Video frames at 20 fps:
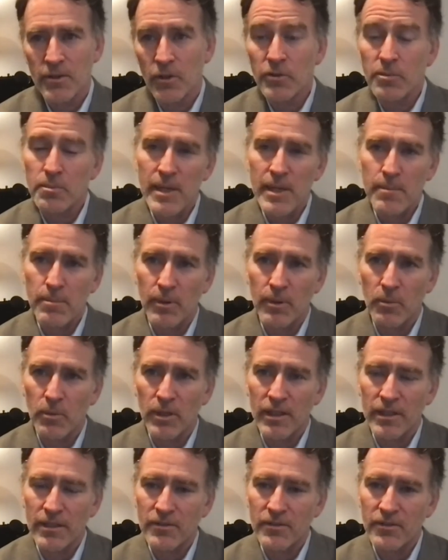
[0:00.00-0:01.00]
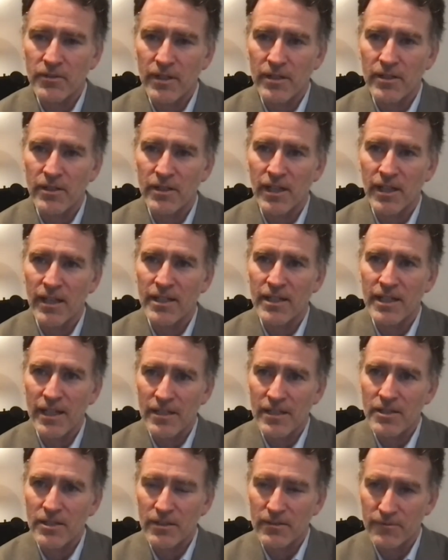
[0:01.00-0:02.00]
those people were considered an
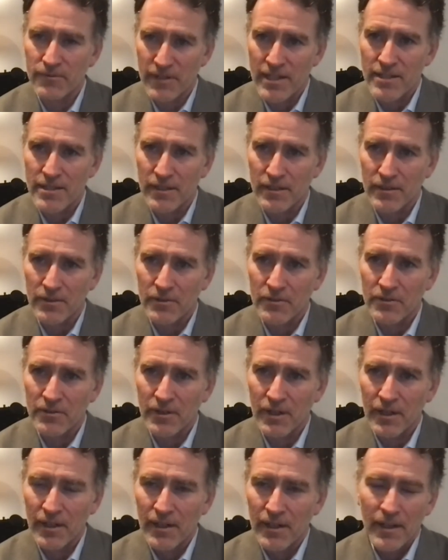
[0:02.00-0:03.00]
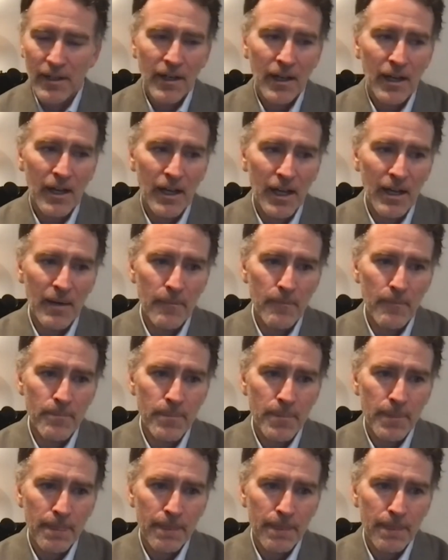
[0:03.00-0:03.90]
inconvenience. Um,